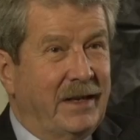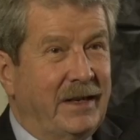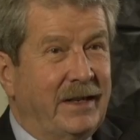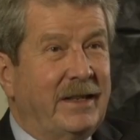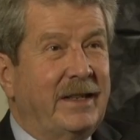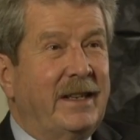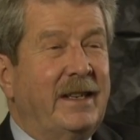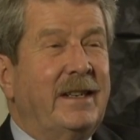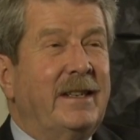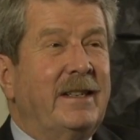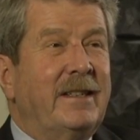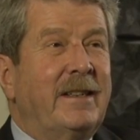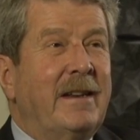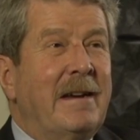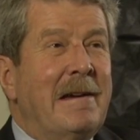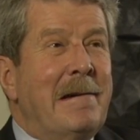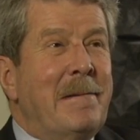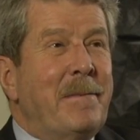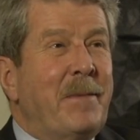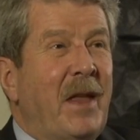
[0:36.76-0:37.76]
disease,
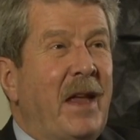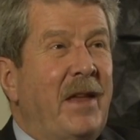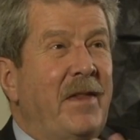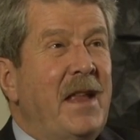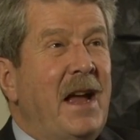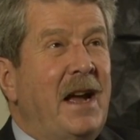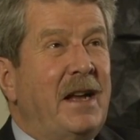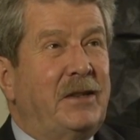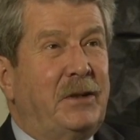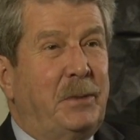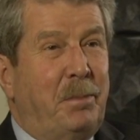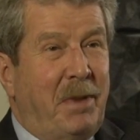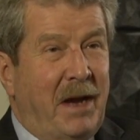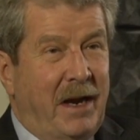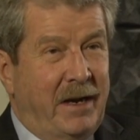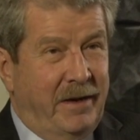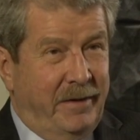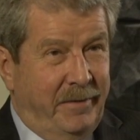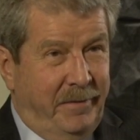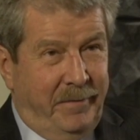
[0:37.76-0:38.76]
and that's
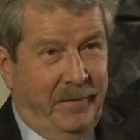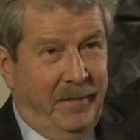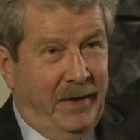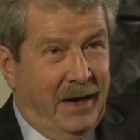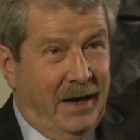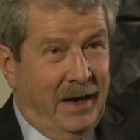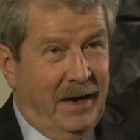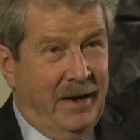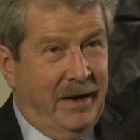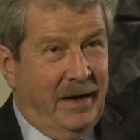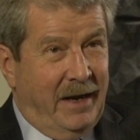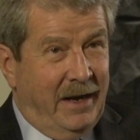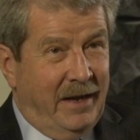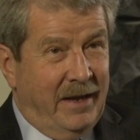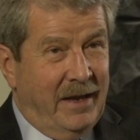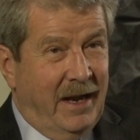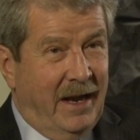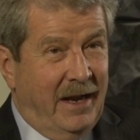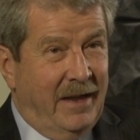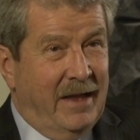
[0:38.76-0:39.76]
better
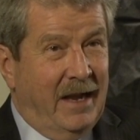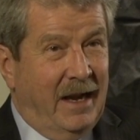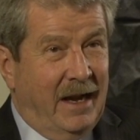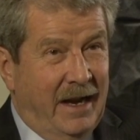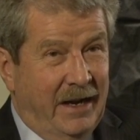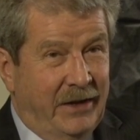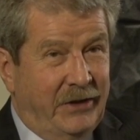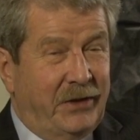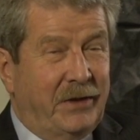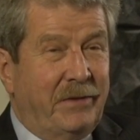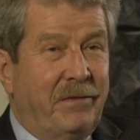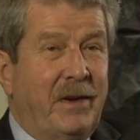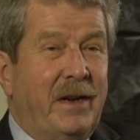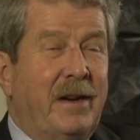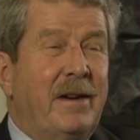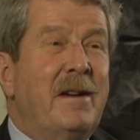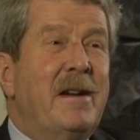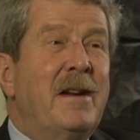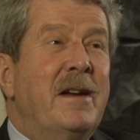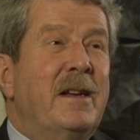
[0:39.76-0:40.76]
in the less
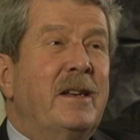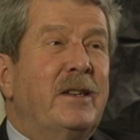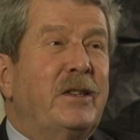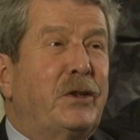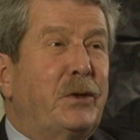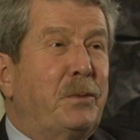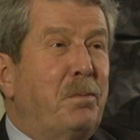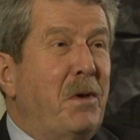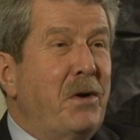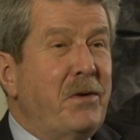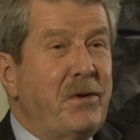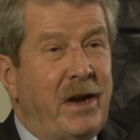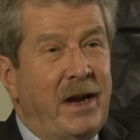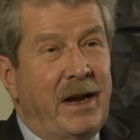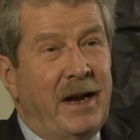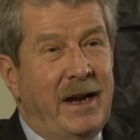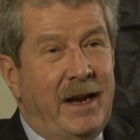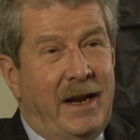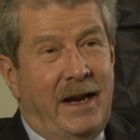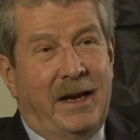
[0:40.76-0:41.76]
severe.
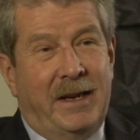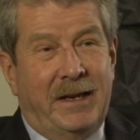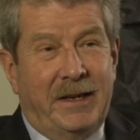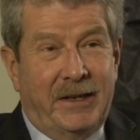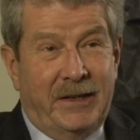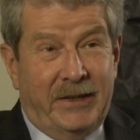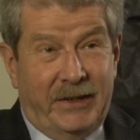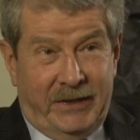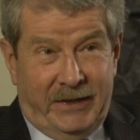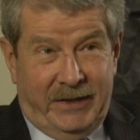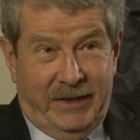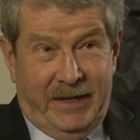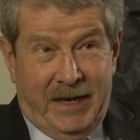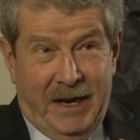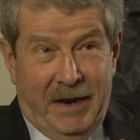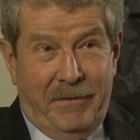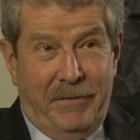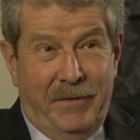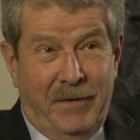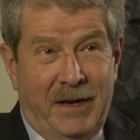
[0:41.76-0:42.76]
Smoking is
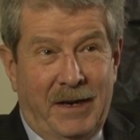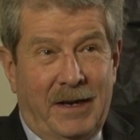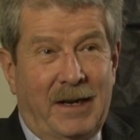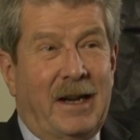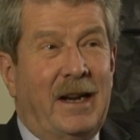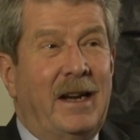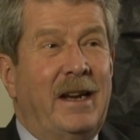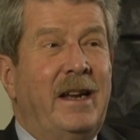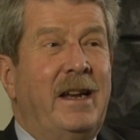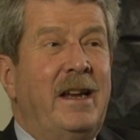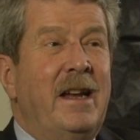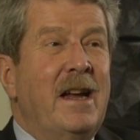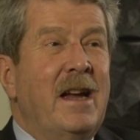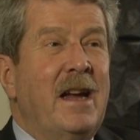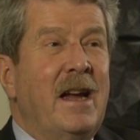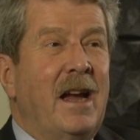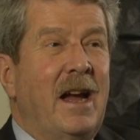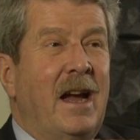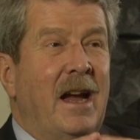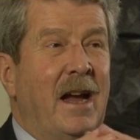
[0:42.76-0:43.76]
definitely
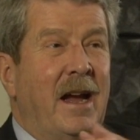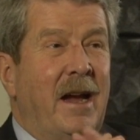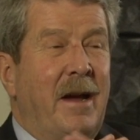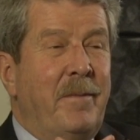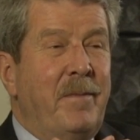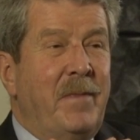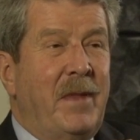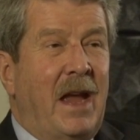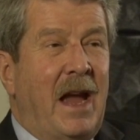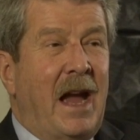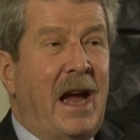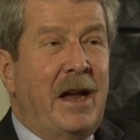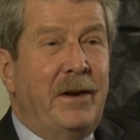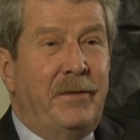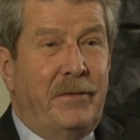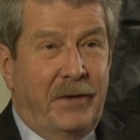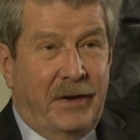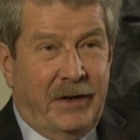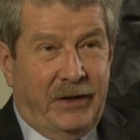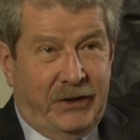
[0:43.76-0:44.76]

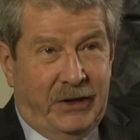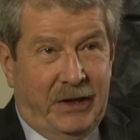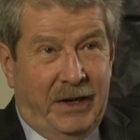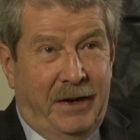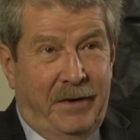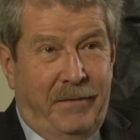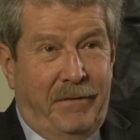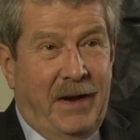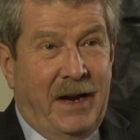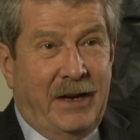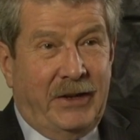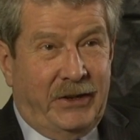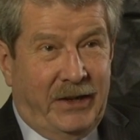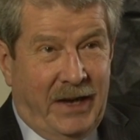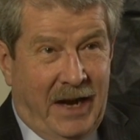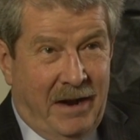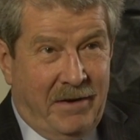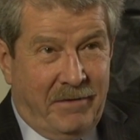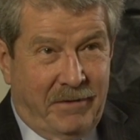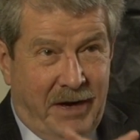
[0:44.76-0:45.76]
adversely affects
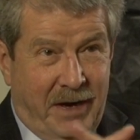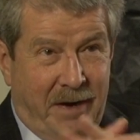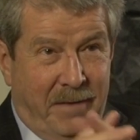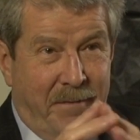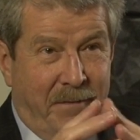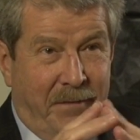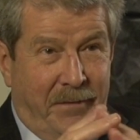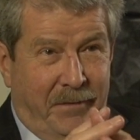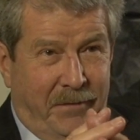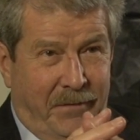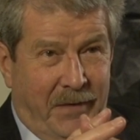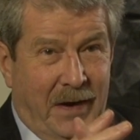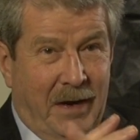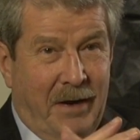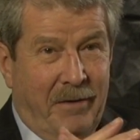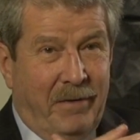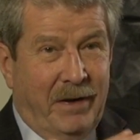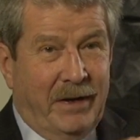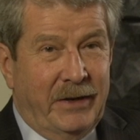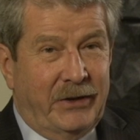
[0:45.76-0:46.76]
outcome
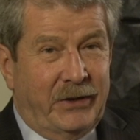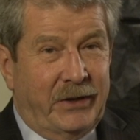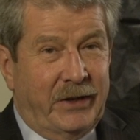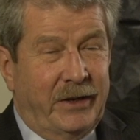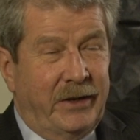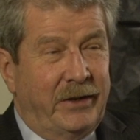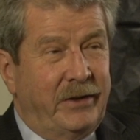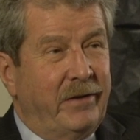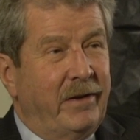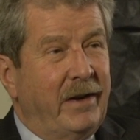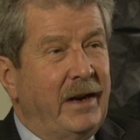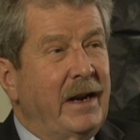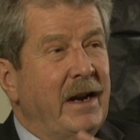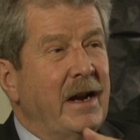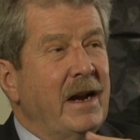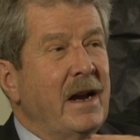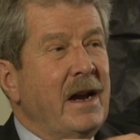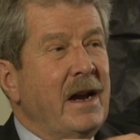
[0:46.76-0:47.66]
following surgery.